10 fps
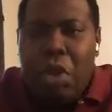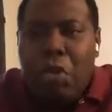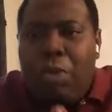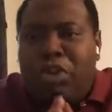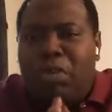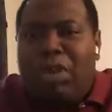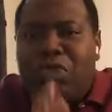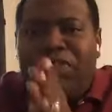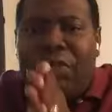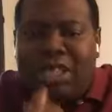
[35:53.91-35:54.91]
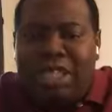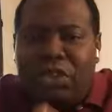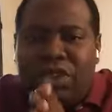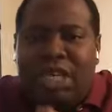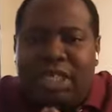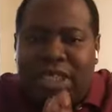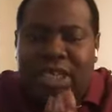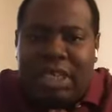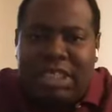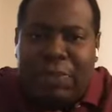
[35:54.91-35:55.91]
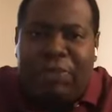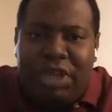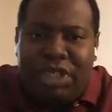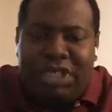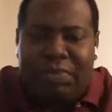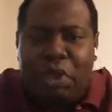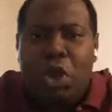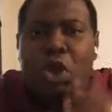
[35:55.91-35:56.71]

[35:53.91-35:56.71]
When we talk about transformational social entrepreneurship,